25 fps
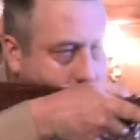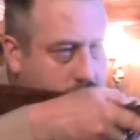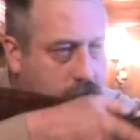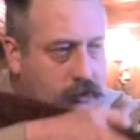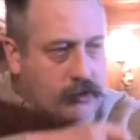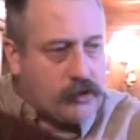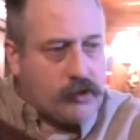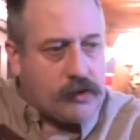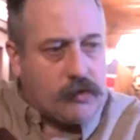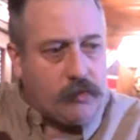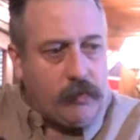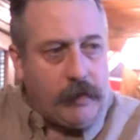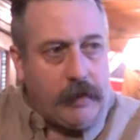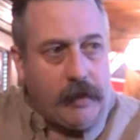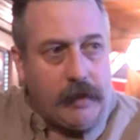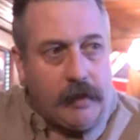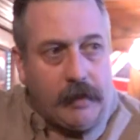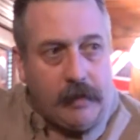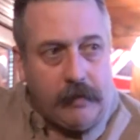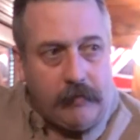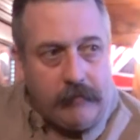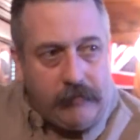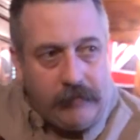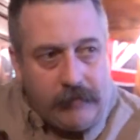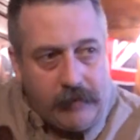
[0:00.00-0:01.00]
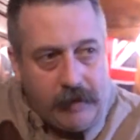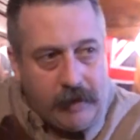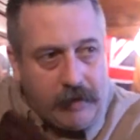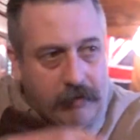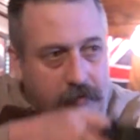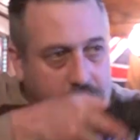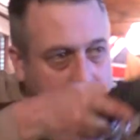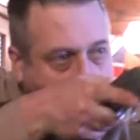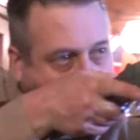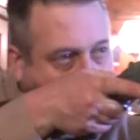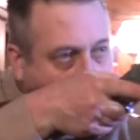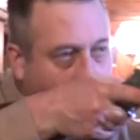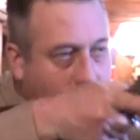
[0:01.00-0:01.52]
you can swing it in
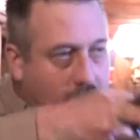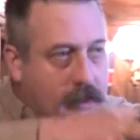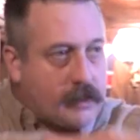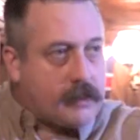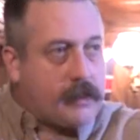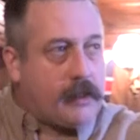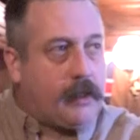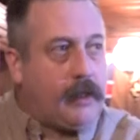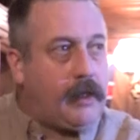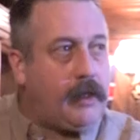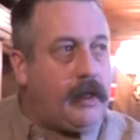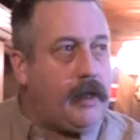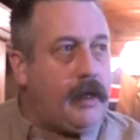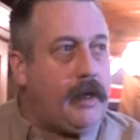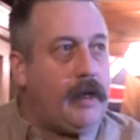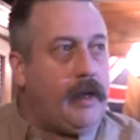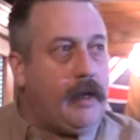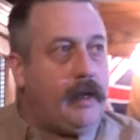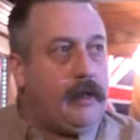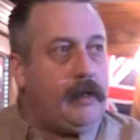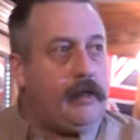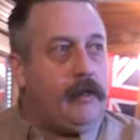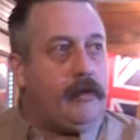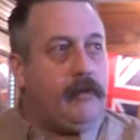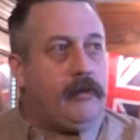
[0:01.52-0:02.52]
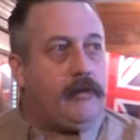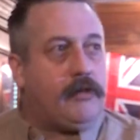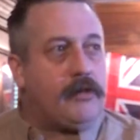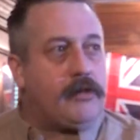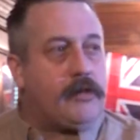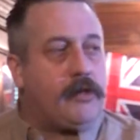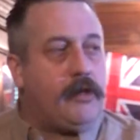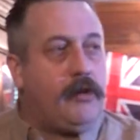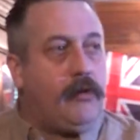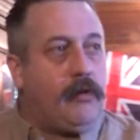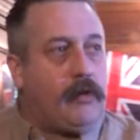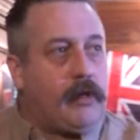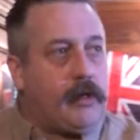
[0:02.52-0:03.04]
very fast. You
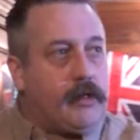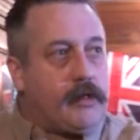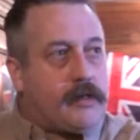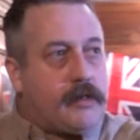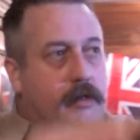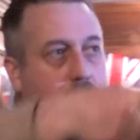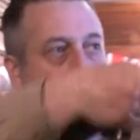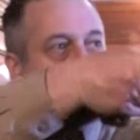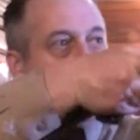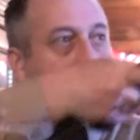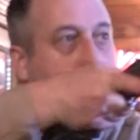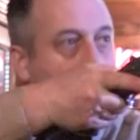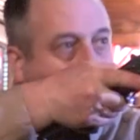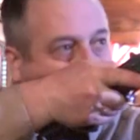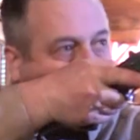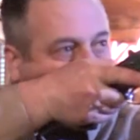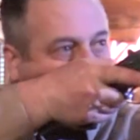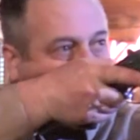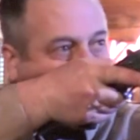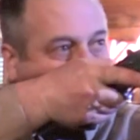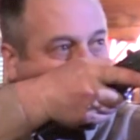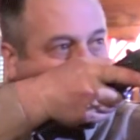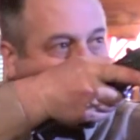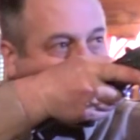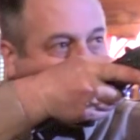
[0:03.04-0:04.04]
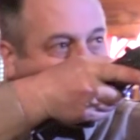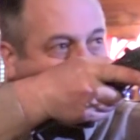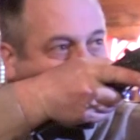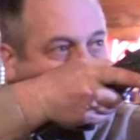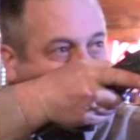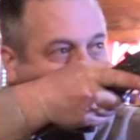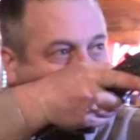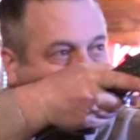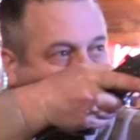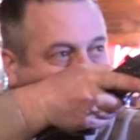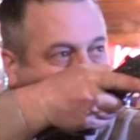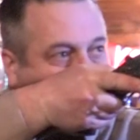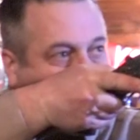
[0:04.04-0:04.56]
just look at something, bring the
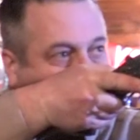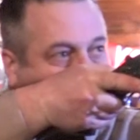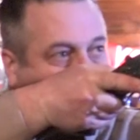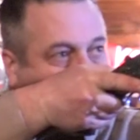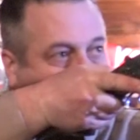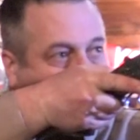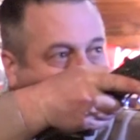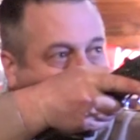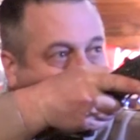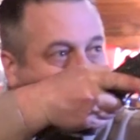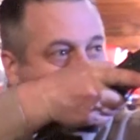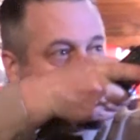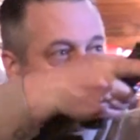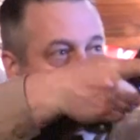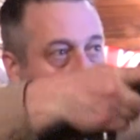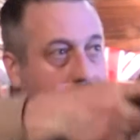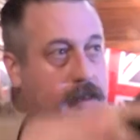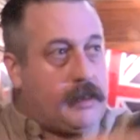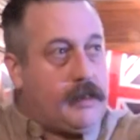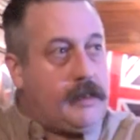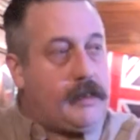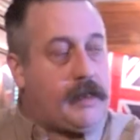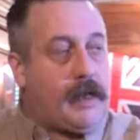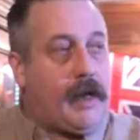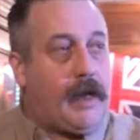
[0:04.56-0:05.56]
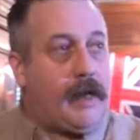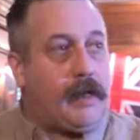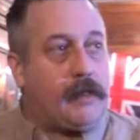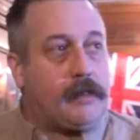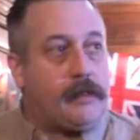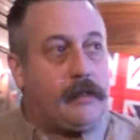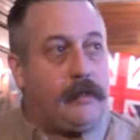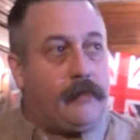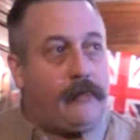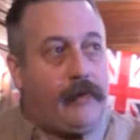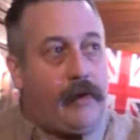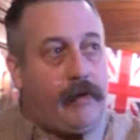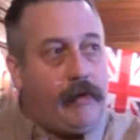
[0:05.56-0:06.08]
rifle up, and it's there. It is at
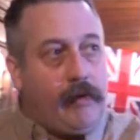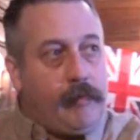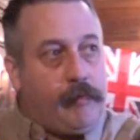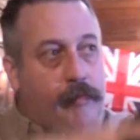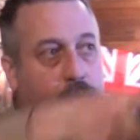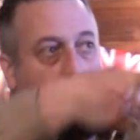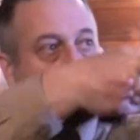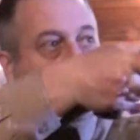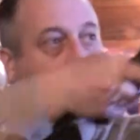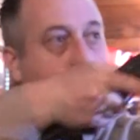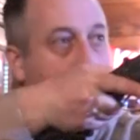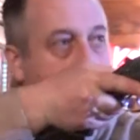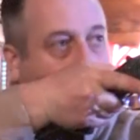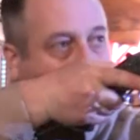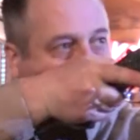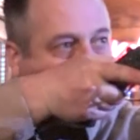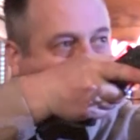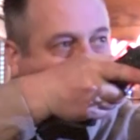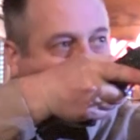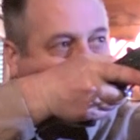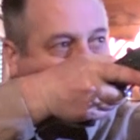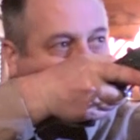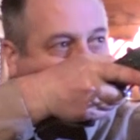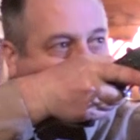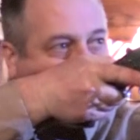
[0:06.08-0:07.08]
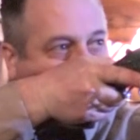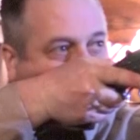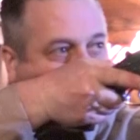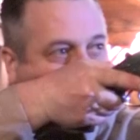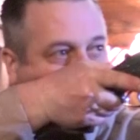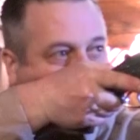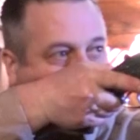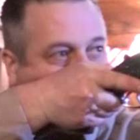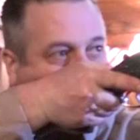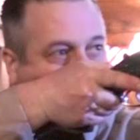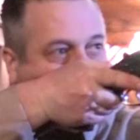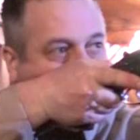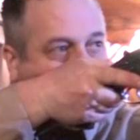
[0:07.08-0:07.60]
the very point that
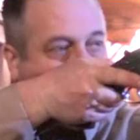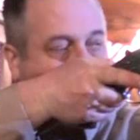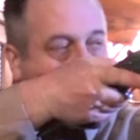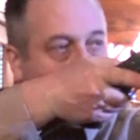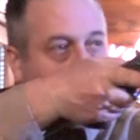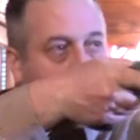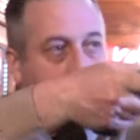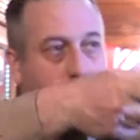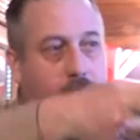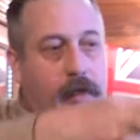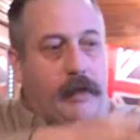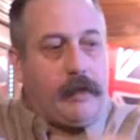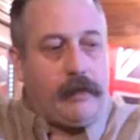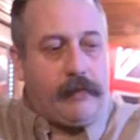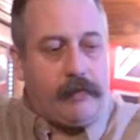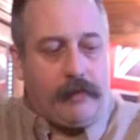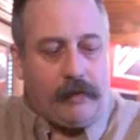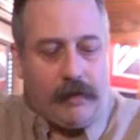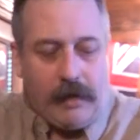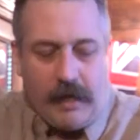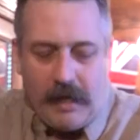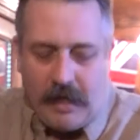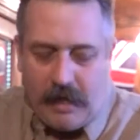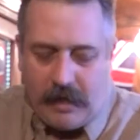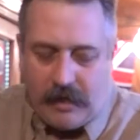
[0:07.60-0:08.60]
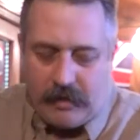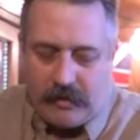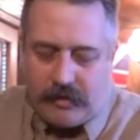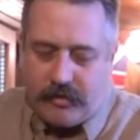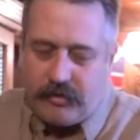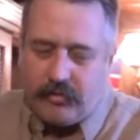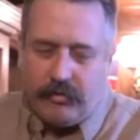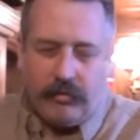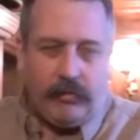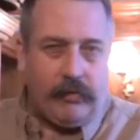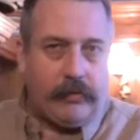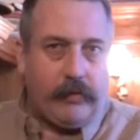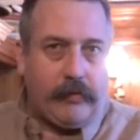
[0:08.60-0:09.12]
you'd bring it up. And I
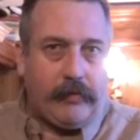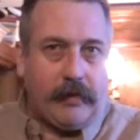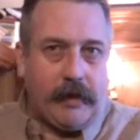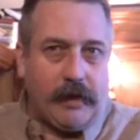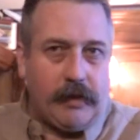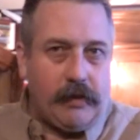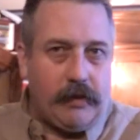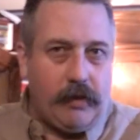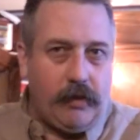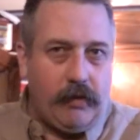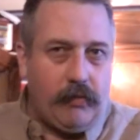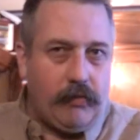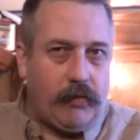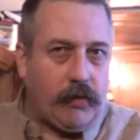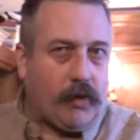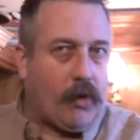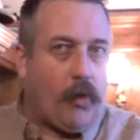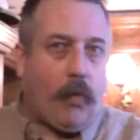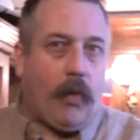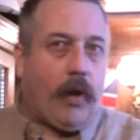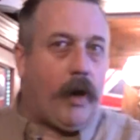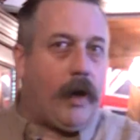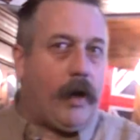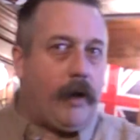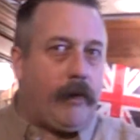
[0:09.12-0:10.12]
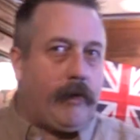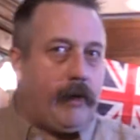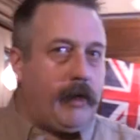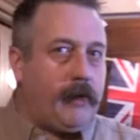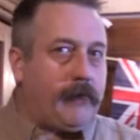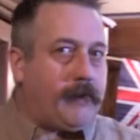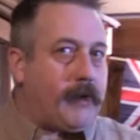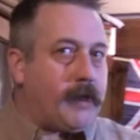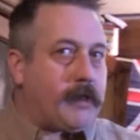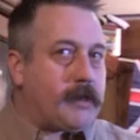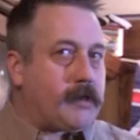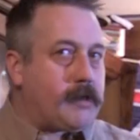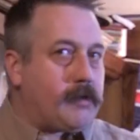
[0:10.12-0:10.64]
struggle to think that you'd acquire any
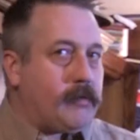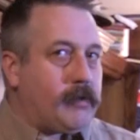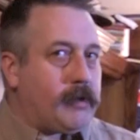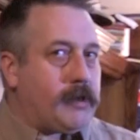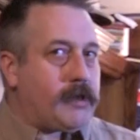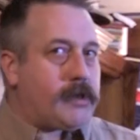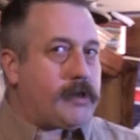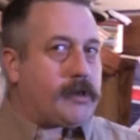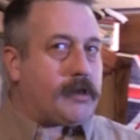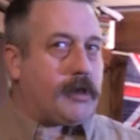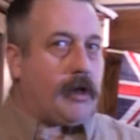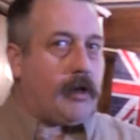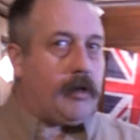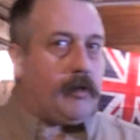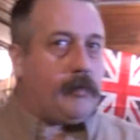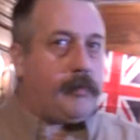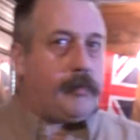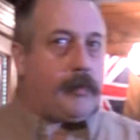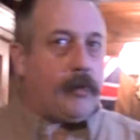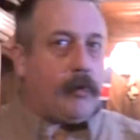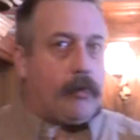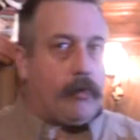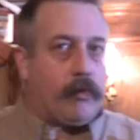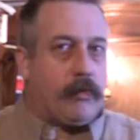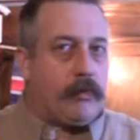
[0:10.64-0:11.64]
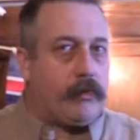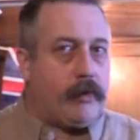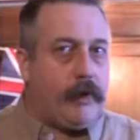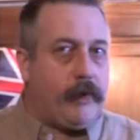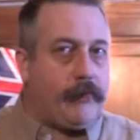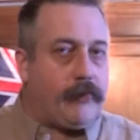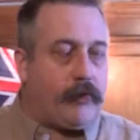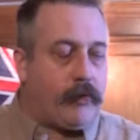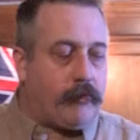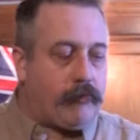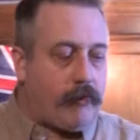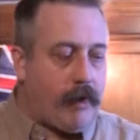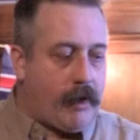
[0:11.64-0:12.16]
faster with a scope or
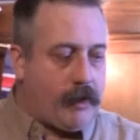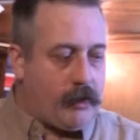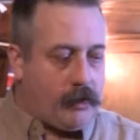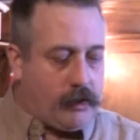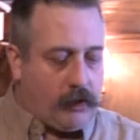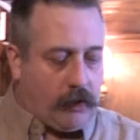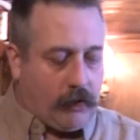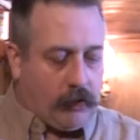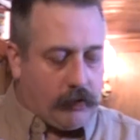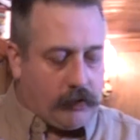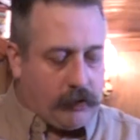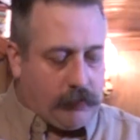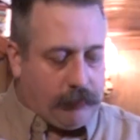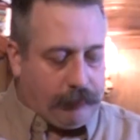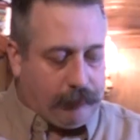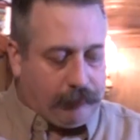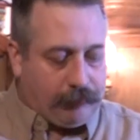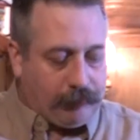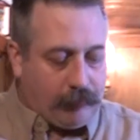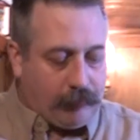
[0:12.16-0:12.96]
even a red dot.